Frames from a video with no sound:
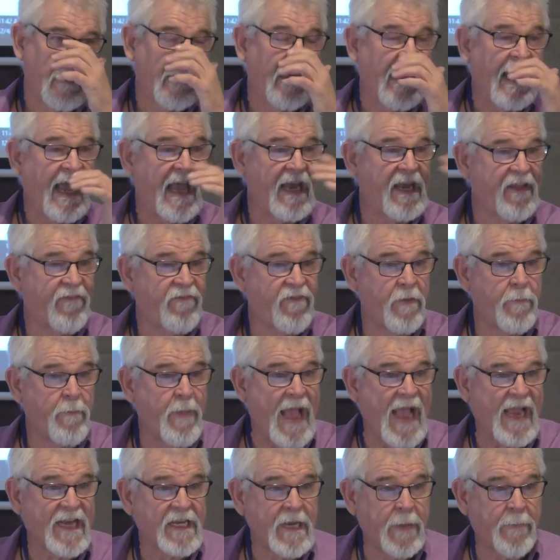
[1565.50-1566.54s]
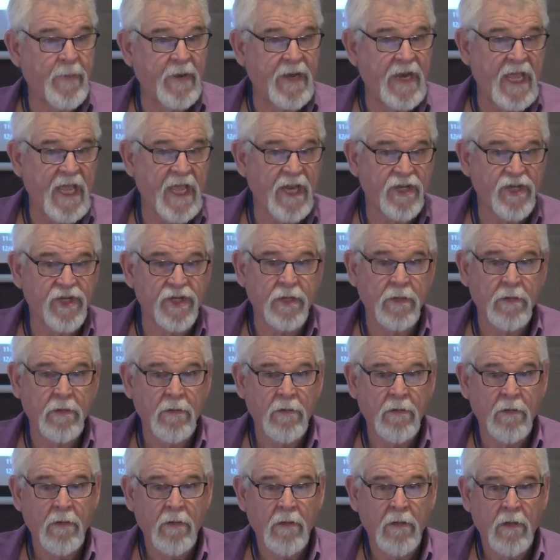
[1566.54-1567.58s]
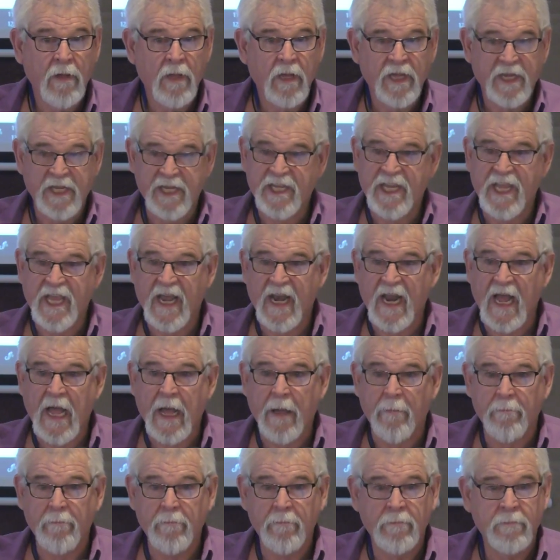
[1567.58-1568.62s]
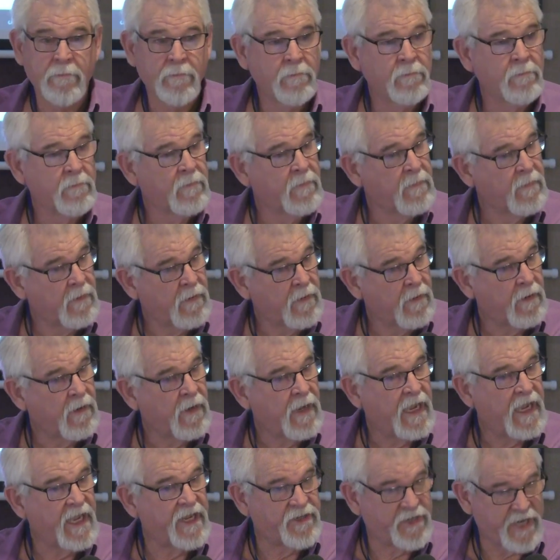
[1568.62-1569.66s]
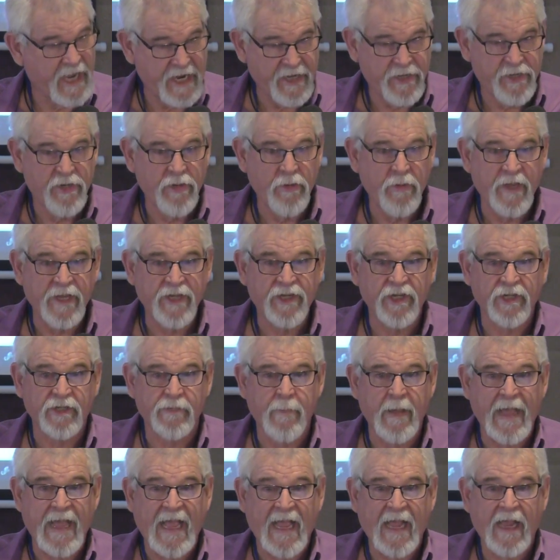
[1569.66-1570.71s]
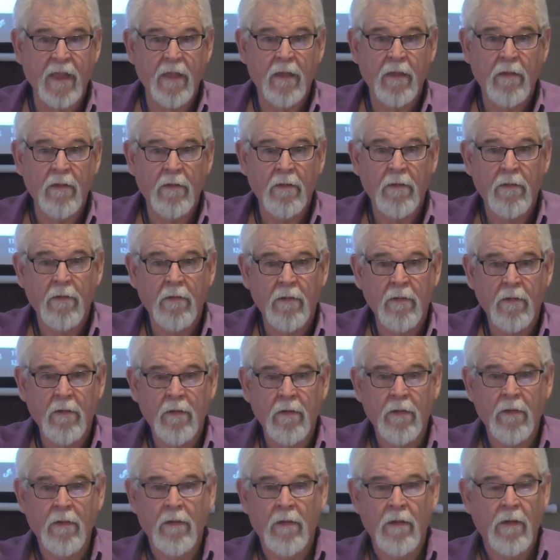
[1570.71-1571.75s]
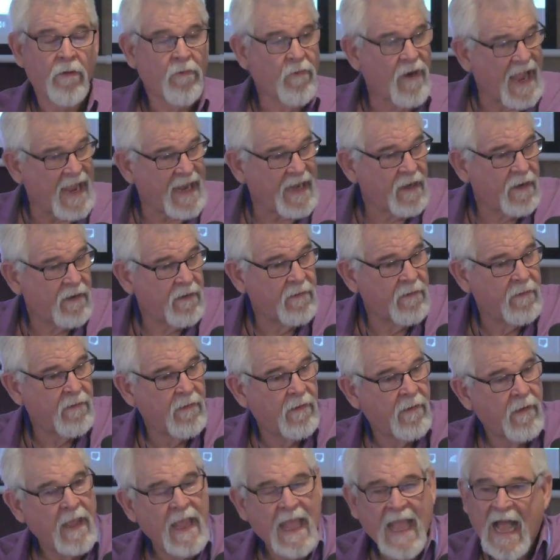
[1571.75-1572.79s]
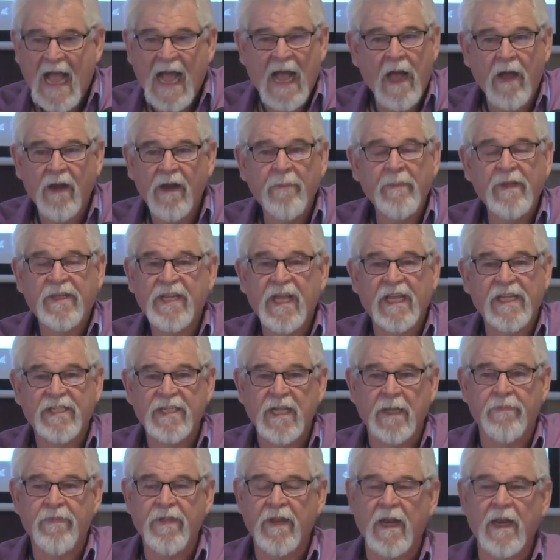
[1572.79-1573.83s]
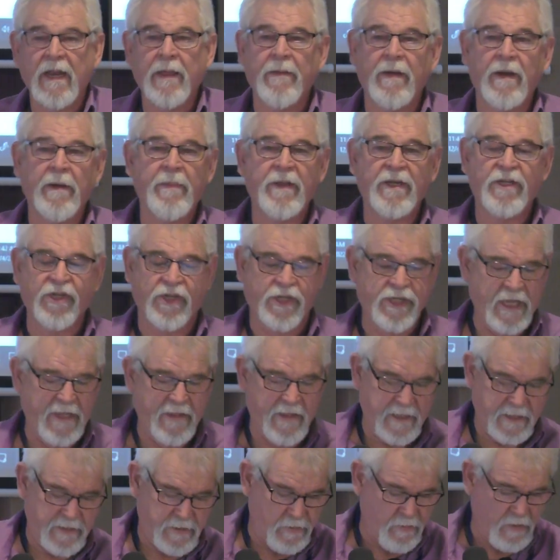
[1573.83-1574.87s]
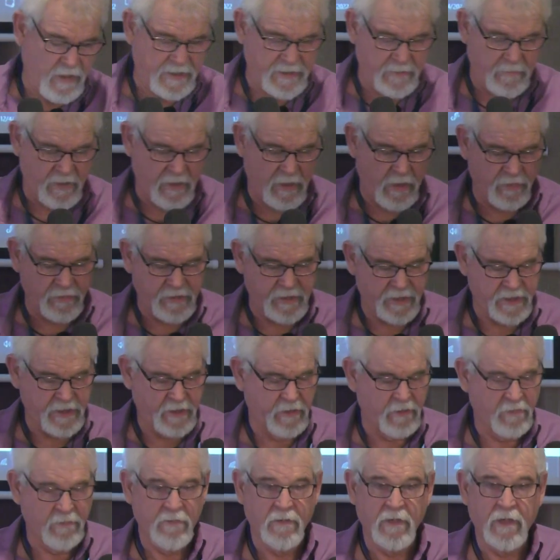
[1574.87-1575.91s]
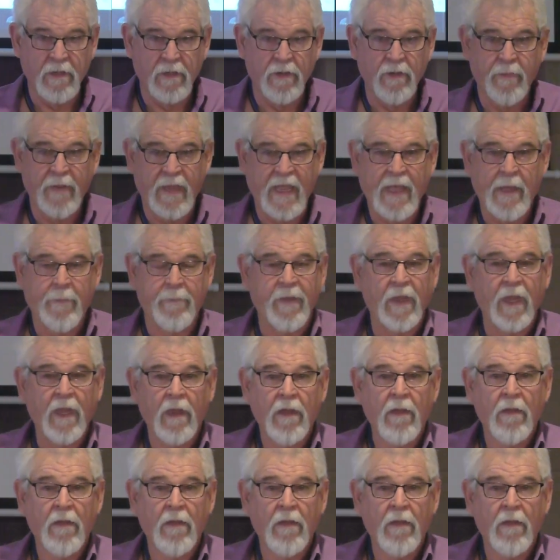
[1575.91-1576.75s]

And if you backed up an inch, get up and take 2 inches back. Right? Let me tell you something. Let me just say this. Watch, I'm going to close this and you'll be happy.